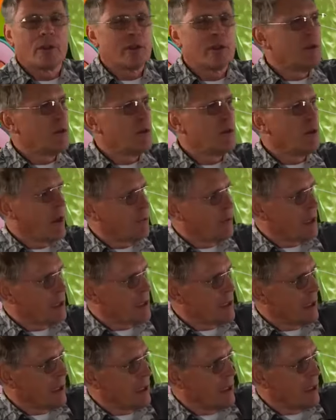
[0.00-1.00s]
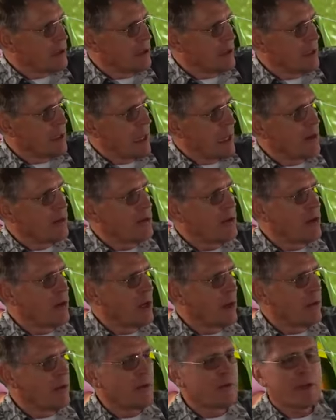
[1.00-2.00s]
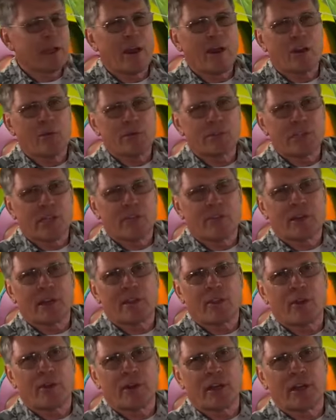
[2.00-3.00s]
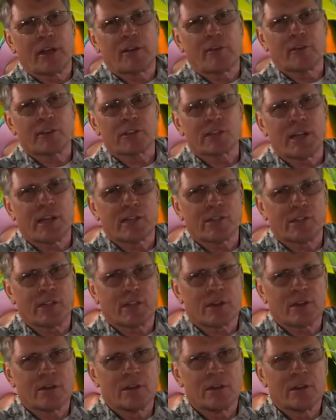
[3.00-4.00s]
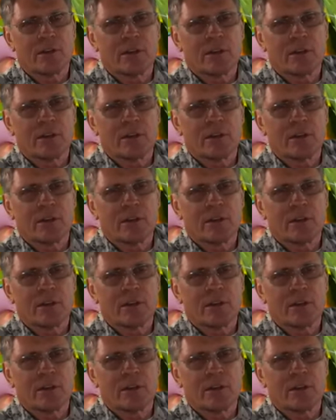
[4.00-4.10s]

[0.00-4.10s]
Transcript: you have, I don't know, I want to count them. Say you've got 30 different snakes there.